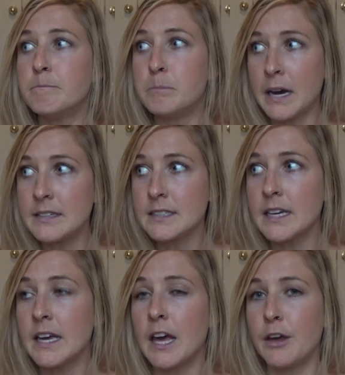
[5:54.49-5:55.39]
But
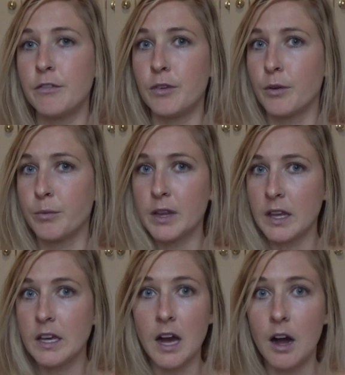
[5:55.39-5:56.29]
if you're
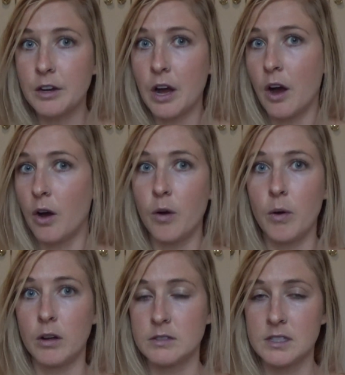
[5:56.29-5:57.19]
really gung-ho
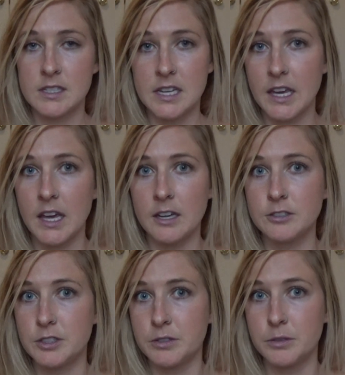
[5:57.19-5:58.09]
on
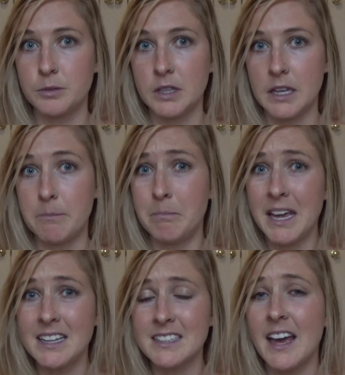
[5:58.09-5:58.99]
sticking to the
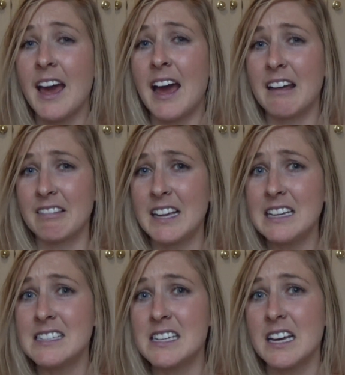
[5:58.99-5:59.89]
meat, at
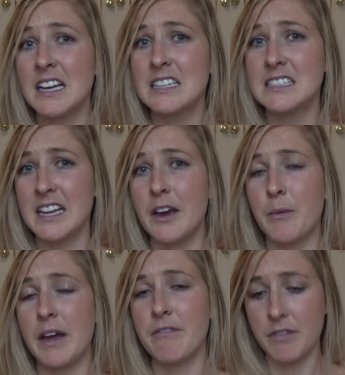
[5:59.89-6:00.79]
least stay
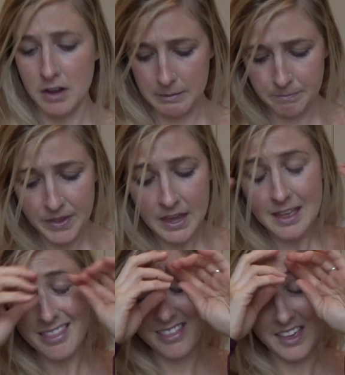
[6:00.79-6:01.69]
away from
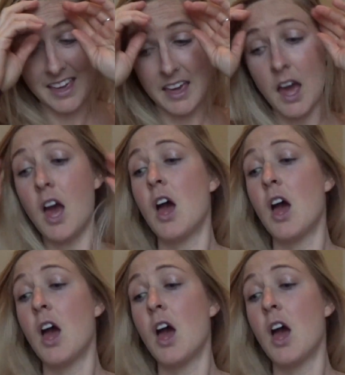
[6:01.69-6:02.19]
the